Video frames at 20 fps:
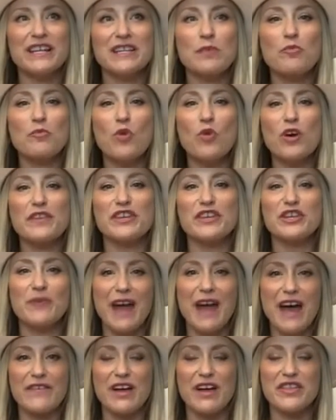The more that you
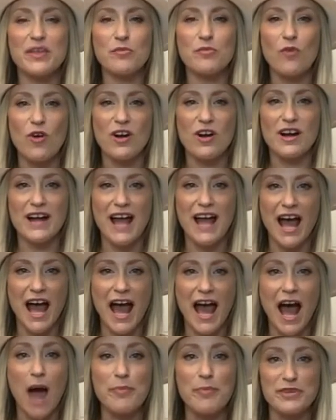have on, the more
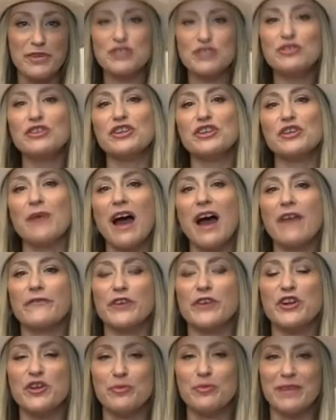opportunity you have
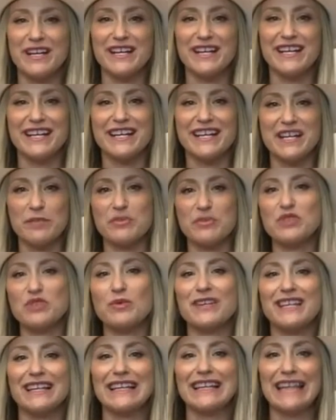for humidity to get in
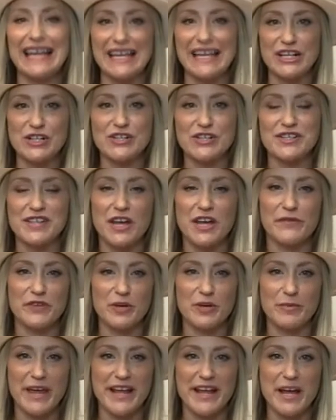between the layers of
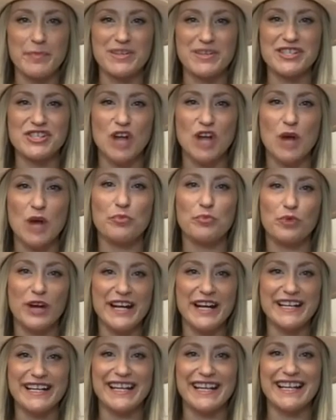your makeup and start
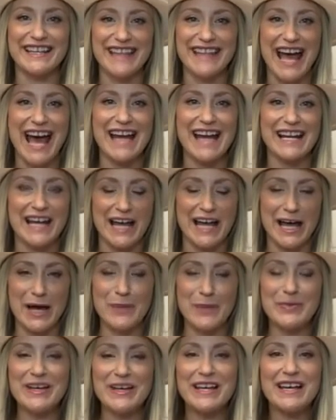breaking that
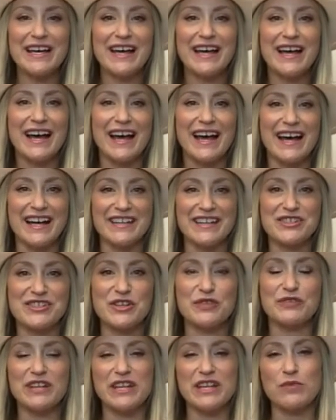up. So
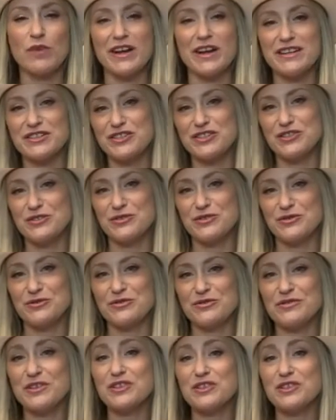you really want to